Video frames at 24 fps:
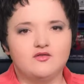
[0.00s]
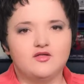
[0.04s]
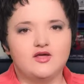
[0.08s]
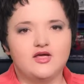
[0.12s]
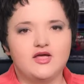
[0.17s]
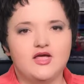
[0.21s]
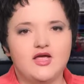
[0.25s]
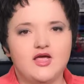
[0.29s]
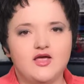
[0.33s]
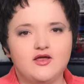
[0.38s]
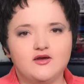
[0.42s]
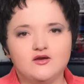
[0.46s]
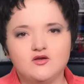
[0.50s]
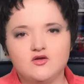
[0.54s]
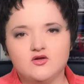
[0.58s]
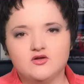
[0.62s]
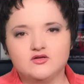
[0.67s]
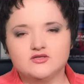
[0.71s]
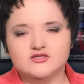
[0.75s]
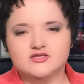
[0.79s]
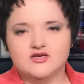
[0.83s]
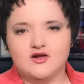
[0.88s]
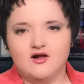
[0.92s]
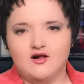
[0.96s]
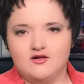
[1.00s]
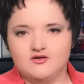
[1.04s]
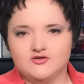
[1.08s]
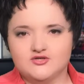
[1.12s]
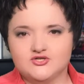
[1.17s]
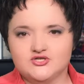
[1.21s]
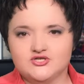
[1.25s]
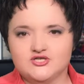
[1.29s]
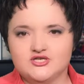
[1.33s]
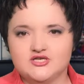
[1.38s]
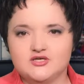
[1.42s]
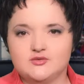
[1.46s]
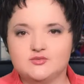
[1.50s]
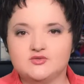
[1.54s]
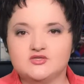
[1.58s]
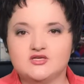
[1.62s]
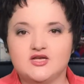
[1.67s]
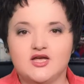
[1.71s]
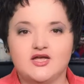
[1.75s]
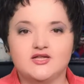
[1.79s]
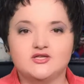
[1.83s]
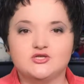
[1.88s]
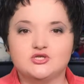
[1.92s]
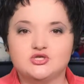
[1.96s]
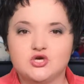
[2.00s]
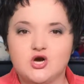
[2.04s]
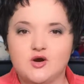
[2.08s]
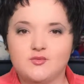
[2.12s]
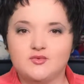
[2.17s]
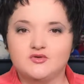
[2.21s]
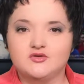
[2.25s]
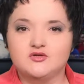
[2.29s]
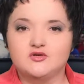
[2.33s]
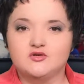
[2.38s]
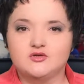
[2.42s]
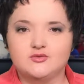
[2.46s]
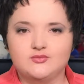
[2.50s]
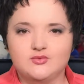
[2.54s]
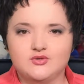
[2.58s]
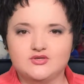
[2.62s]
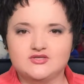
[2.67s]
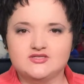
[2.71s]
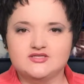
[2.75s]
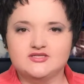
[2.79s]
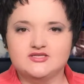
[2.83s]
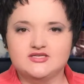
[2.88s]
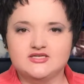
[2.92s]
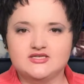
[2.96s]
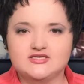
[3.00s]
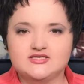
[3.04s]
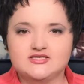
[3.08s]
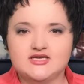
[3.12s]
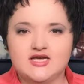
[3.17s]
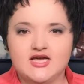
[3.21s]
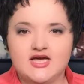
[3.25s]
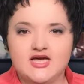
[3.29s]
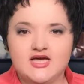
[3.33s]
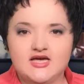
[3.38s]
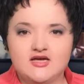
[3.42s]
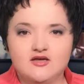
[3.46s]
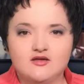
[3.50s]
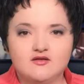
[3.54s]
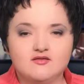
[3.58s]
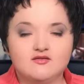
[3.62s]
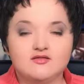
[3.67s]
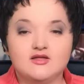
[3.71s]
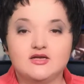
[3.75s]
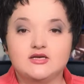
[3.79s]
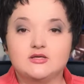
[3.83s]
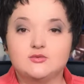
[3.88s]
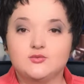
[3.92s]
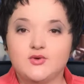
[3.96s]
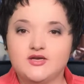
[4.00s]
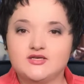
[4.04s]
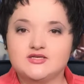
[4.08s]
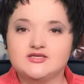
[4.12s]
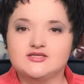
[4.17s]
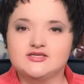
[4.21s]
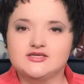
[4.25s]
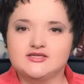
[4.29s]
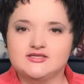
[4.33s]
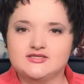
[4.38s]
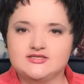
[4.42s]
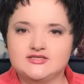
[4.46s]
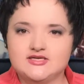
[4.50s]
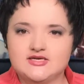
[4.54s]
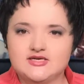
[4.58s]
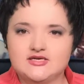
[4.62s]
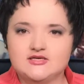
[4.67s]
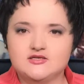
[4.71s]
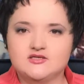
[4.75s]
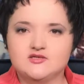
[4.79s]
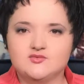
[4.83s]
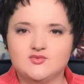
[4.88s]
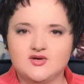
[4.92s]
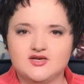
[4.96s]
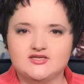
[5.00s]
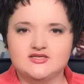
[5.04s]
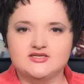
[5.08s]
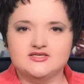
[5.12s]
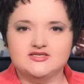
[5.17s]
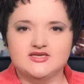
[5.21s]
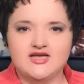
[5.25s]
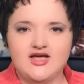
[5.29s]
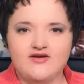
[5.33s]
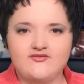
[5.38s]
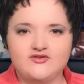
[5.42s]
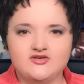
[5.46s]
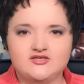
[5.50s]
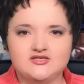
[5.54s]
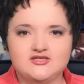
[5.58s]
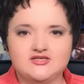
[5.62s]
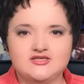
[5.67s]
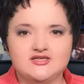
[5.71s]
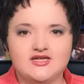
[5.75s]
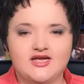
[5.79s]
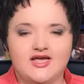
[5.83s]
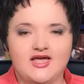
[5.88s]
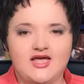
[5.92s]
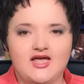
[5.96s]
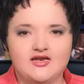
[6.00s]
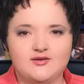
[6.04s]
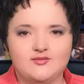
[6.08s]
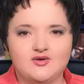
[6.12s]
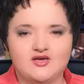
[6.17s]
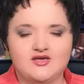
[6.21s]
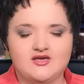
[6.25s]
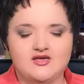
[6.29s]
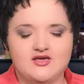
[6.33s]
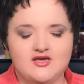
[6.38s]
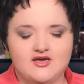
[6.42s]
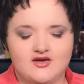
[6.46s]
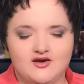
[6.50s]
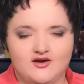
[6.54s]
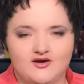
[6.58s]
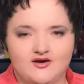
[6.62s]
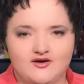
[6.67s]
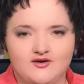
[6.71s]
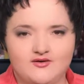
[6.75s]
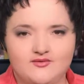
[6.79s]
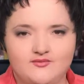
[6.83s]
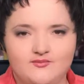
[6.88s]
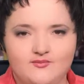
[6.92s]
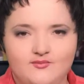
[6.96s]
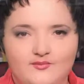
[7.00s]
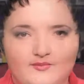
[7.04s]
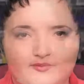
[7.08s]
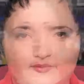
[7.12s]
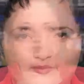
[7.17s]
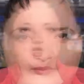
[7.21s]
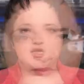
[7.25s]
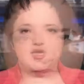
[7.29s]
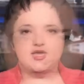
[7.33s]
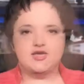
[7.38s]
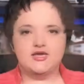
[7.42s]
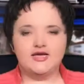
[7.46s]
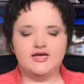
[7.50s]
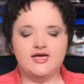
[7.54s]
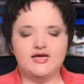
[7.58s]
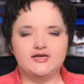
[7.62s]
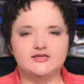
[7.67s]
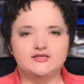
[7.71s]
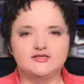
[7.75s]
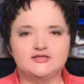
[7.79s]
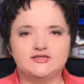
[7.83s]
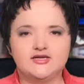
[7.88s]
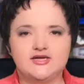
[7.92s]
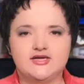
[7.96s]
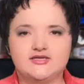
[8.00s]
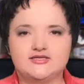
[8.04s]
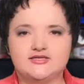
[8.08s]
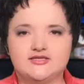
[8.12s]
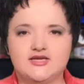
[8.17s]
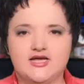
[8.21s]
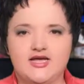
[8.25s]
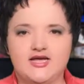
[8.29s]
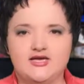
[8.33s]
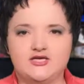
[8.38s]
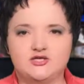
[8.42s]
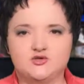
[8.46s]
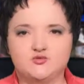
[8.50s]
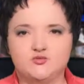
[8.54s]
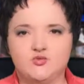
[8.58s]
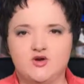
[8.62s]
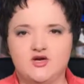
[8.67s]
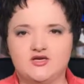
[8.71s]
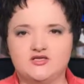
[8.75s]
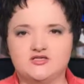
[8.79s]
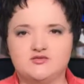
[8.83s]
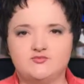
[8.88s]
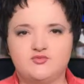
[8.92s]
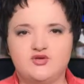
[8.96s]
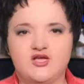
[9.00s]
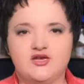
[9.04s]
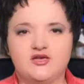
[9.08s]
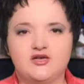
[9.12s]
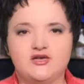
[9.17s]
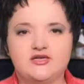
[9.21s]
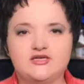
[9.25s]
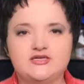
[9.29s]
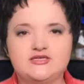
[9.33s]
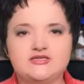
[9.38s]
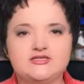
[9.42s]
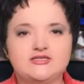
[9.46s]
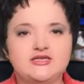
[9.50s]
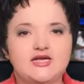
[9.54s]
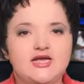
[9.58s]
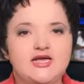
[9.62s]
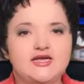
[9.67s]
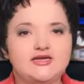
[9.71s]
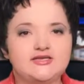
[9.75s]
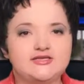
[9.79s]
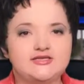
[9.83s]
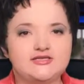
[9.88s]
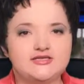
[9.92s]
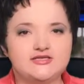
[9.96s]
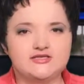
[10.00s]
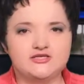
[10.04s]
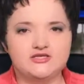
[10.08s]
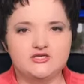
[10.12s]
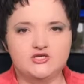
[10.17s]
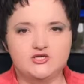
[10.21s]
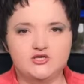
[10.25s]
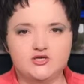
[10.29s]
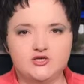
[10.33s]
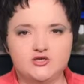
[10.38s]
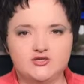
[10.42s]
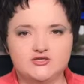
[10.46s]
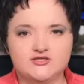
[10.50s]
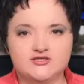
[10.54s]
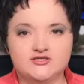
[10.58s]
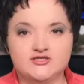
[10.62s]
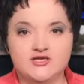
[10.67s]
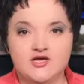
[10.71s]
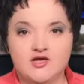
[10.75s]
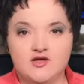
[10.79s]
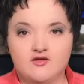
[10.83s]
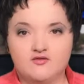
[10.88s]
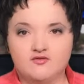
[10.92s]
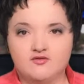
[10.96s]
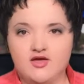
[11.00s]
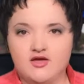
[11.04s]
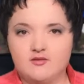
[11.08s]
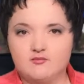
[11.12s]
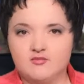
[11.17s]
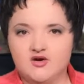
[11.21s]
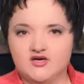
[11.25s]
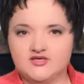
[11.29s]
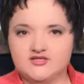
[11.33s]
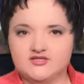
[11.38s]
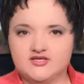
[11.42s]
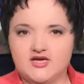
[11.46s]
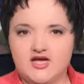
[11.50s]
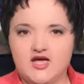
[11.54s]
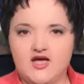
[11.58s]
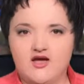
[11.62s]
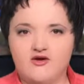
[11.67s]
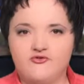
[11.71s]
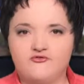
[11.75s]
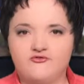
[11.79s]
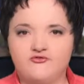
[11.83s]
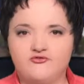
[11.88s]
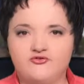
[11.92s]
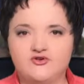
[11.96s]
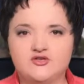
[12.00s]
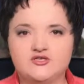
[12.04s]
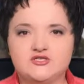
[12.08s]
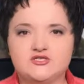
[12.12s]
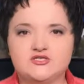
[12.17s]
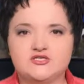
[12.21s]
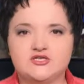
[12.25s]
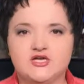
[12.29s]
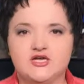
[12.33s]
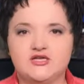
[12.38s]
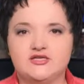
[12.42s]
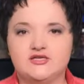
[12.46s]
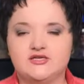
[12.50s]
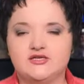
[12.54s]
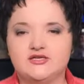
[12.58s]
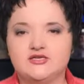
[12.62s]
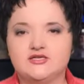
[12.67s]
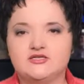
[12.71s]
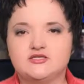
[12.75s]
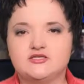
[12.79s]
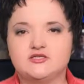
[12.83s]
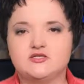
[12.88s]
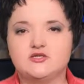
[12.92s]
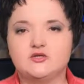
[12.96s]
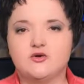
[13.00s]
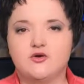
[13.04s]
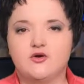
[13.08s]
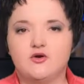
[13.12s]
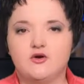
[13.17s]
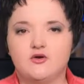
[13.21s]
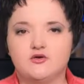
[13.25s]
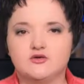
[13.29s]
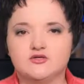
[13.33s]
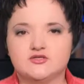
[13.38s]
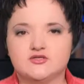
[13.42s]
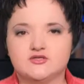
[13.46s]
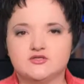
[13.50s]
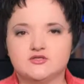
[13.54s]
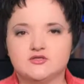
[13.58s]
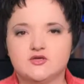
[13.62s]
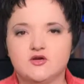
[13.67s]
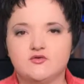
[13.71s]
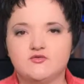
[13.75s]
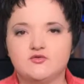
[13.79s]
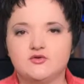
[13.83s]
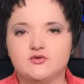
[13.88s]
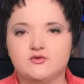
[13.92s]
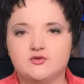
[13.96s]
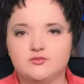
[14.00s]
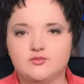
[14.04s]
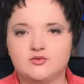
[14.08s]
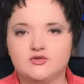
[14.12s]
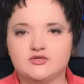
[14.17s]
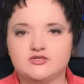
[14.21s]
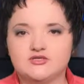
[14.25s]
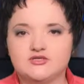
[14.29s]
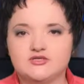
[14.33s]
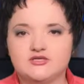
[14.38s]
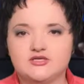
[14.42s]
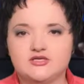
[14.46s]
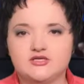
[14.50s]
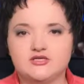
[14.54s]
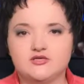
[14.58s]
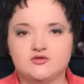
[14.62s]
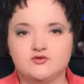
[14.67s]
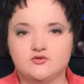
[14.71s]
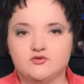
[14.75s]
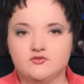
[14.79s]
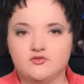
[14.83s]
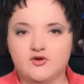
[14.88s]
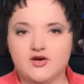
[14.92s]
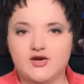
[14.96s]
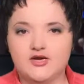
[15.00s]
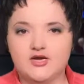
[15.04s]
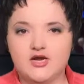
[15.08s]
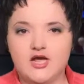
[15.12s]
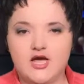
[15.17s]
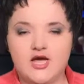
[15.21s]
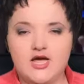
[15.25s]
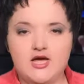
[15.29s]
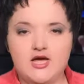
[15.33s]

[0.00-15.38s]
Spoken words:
the annual scholarships at German universities in the 2016-2017 academic year. Candidates' age must be at least 18 years. They must have finished at least two courses of university in Ukraine,